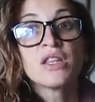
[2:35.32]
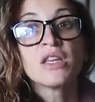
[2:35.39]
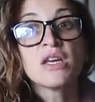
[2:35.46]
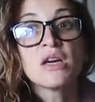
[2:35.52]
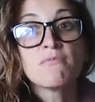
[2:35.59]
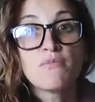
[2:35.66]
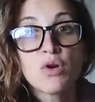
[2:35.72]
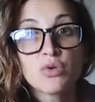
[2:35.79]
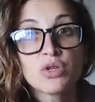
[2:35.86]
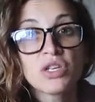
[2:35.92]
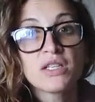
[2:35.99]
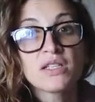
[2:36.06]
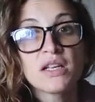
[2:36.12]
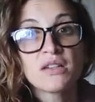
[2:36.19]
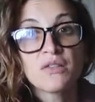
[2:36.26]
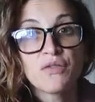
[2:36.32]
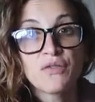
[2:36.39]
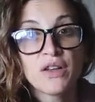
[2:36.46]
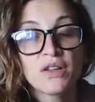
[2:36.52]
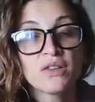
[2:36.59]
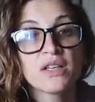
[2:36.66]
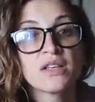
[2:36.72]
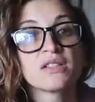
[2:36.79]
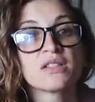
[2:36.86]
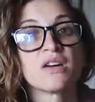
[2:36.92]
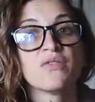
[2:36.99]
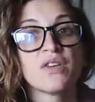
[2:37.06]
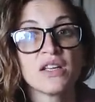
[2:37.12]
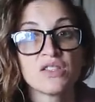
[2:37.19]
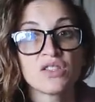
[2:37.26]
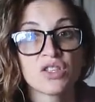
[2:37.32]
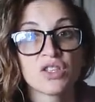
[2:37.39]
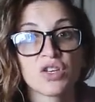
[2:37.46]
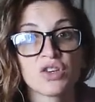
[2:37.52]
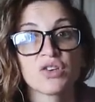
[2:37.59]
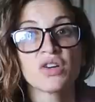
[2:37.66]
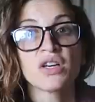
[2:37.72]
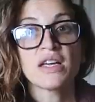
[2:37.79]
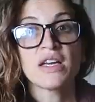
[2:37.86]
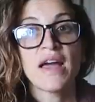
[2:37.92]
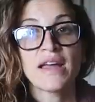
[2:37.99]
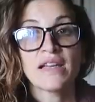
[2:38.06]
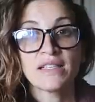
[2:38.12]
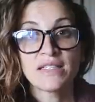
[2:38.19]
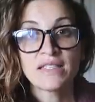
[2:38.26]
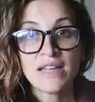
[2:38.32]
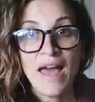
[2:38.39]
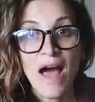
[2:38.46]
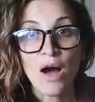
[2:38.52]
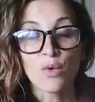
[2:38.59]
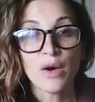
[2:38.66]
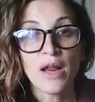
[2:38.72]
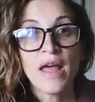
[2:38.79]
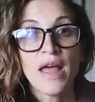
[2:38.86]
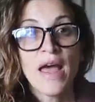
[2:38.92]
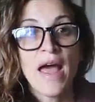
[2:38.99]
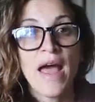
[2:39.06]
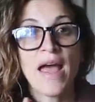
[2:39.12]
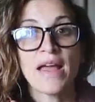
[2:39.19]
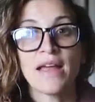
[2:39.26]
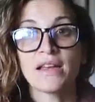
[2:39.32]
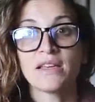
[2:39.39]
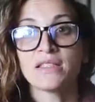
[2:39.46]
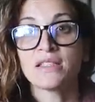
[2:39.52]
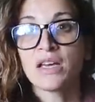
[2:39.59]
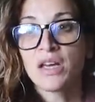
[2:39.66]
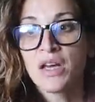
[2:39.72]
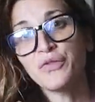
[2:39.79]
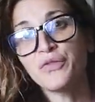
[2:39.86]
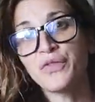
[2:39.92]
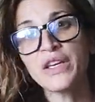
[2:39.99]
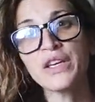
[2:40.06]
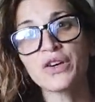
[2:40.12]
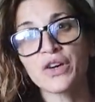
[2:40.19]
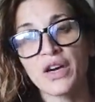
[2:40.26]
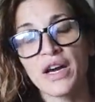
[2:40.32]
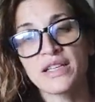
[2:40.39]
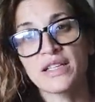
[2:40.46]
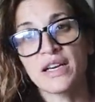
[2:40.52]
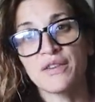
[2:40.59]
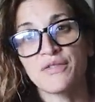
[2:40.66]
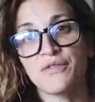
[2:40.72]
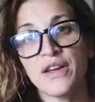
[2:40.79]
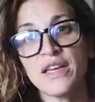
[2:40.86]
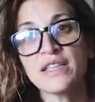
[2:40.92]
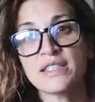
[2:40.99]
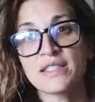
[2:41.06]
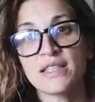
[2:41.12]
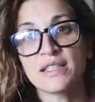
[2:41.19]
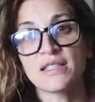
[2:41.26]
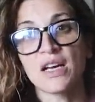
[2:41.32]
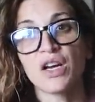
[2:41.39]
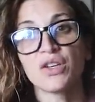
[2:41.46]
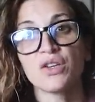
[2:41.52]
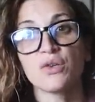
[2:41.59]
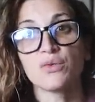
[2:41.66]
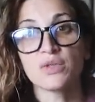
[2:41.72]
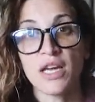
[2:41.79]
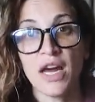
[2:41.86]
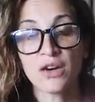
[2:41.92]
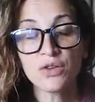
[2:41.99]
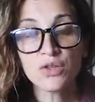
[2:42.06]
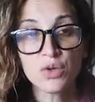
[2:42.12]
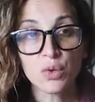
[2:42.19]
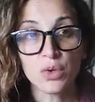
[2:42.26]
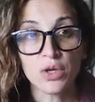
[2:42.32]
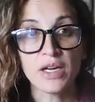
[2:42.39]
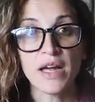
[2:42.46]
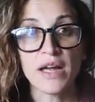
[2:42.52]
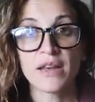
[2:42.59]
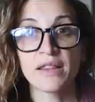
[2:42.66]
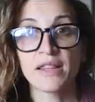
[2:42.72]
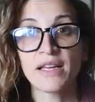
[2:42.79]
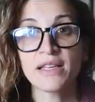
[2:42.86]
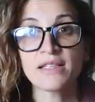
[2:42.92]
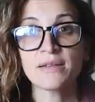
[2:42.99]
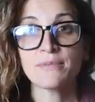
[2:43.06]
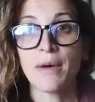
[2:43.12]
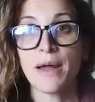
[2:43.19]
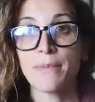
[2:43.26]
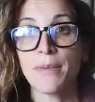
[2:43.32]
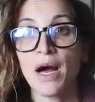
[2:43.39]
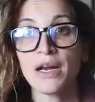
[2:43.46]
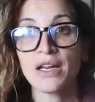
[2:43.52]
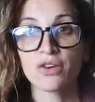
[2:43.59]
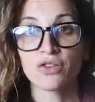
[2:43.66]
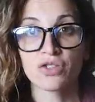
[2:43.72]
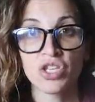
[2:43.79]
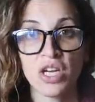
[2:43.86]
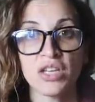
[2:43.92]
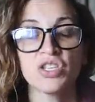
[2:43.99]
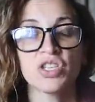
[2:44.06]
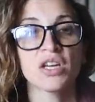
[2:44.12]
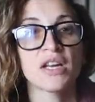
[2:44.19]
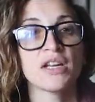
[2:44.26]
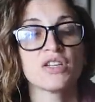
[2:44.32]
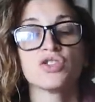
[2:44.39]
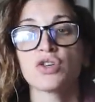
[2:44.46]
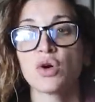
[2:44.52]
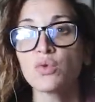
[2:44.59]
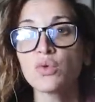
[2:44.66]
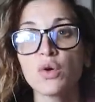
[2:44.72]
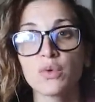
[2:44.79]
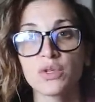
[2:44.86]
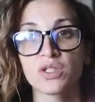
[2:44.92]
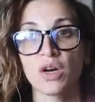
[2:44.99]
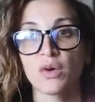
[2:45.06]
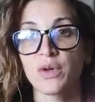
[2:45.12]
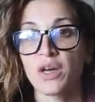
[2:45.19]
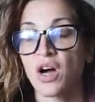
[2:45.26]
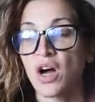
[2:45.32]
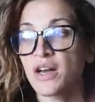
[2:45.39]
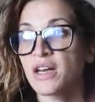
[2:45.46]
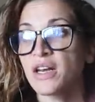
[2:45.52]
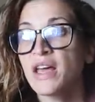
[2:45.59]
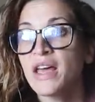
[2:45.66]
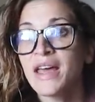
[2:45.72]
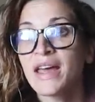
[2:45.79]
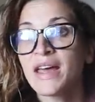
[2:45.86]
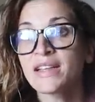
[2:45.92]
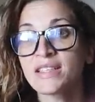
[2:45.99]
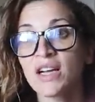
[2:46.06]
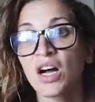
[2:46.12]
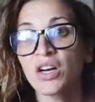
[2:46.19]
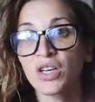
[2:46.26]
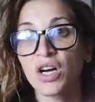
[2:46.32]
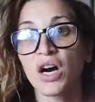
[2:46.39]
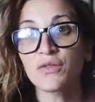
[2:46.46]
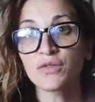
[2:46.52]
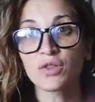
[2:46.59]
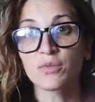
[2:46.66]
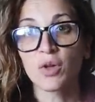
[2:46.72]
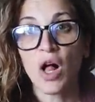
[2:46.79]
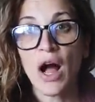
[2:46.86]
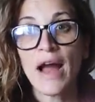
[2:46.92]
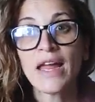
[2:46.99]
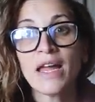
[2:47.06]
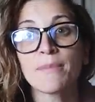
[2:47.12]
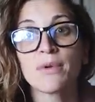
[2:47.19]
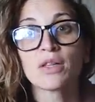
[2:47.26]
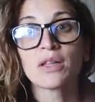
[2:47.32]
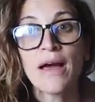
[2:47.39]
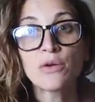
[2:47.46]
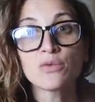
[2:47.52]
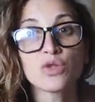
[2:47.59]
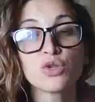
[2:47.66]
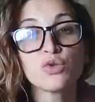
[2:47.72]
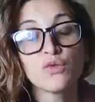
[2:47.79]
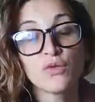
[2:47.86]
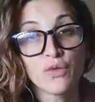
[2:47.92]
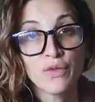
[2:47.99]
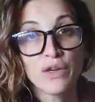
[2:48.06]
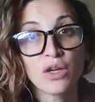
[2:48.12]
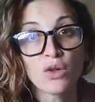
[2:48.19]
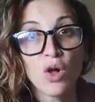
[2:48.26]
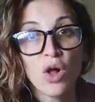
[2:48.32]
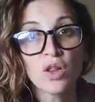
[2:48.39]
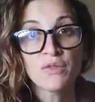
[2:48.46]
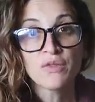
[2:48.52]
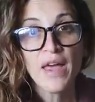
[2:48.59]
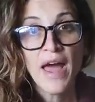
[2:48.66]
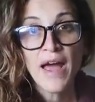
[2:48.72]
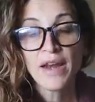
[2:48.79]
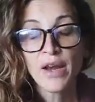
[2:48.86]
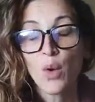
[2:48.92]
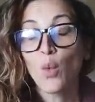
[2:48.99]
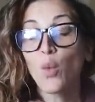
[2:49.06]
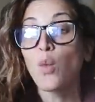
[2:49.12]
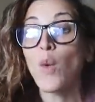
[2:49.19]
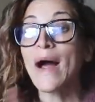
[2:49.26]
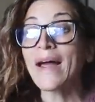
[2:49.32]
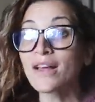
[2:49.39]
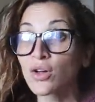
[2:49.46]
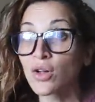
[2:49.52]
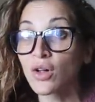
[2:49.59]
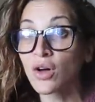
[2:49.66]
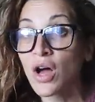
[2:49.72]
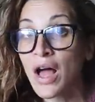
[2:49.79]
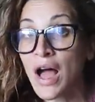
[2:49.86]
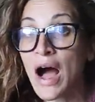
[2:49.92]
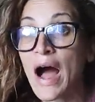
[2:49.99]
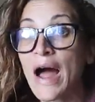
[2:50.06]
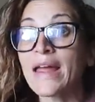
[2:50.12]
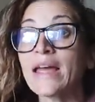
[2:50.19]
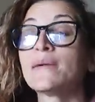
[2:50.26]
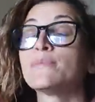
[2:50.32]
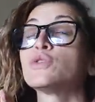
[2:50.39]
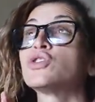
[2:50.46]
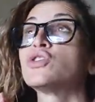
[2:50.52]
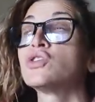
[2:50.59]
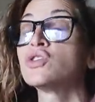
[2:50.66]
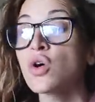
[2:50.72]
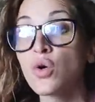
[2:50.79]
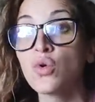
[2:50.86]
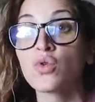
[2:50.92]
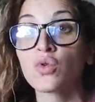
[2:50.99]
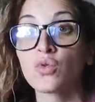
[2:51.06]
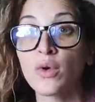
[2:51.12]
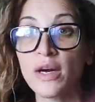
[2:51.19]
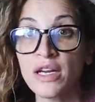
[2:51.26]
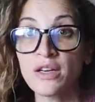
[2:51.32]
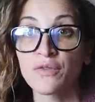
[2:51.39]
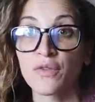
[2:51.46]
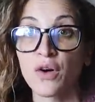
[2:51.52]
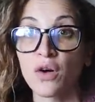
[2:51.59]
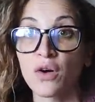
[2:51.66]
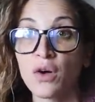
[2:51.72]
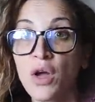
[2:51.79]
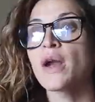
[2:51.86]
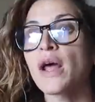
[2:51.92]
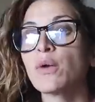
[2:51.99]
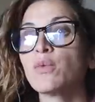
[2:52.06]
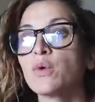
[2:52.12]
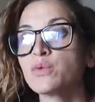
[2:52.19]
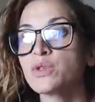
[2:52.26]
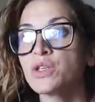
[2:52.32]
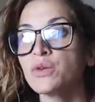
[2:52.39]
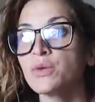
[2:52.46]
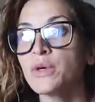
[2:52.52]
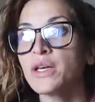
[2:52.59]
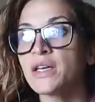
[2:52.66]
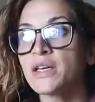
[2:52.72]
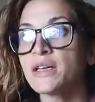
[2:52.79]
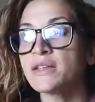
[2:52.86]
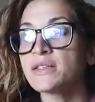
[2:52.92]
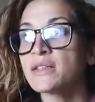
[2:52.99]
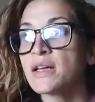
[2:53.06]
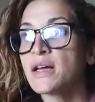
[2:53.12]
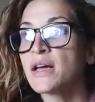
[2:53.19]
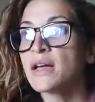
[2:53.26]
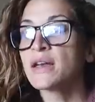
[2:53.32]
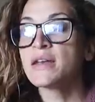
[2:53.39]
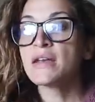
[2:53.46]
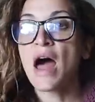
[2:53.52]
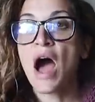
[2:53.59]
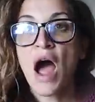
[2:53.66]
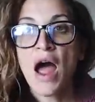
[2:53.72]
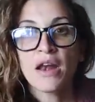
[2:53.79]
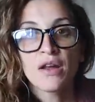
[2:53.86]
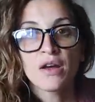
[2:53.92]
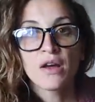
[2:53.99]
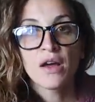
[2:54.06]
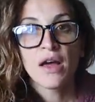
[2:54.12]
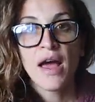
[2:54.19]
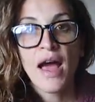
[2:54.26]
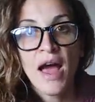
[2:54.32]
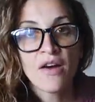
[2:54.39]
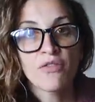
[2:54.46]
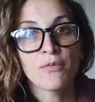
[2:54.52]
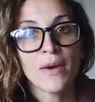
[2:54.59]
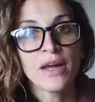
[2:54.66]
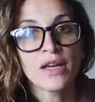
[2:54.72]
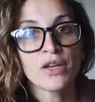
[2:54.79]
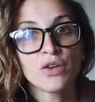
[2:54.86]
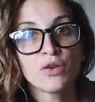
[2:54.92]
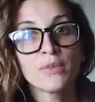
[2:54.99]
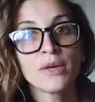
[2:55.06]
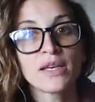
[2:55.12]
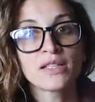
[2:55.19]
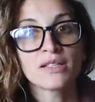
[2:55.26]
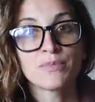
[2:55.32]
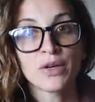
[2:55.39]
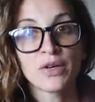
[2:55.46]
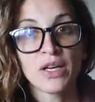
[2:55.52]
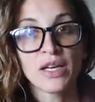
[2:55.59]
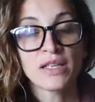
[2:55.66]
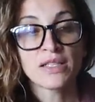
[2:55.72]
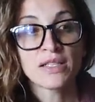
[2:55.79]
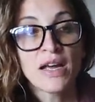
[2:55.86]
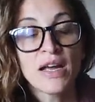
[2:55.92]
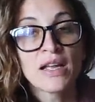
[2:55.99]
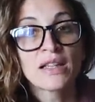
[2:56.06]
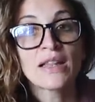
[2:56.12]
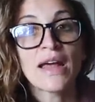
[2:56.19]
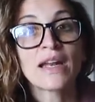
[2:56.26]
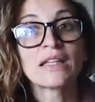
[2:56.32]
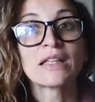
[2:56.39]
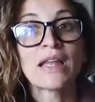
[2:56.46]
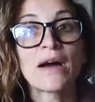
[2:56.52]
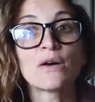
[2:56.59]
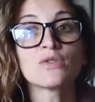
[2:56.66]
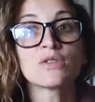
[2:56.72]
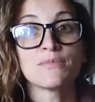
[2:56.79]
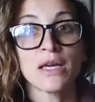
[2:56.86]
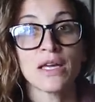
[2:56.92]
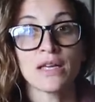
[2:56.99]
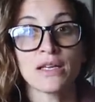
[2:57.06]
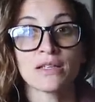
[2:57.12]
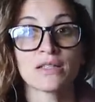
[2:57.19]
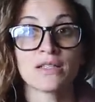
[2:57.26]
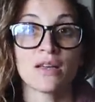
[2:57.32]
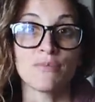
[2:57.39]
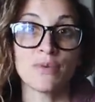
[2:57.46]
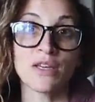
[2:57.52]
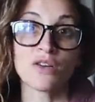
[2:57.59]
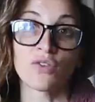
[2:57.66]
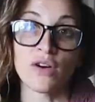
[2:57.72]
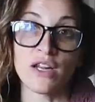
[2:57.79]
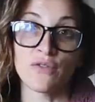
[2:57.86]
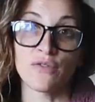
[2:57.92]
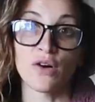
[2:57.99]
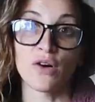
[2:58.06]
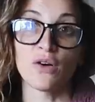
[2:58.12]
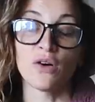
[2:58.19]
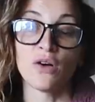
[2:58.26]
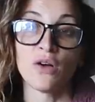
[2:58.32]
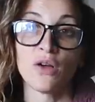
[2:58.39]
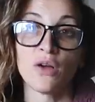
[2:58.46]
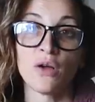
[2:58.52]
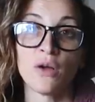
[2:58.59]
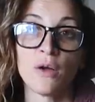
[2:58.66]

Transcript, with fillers: the emotions and the feelings of insecurity and doubt and fear as I face this unknown territory, and things in my body are changing and I don't know what's going on and it's uncomfortable. I am allowed to feel all of that while I am so grateful. What I won't do is not have my human experience that allows me to be grateful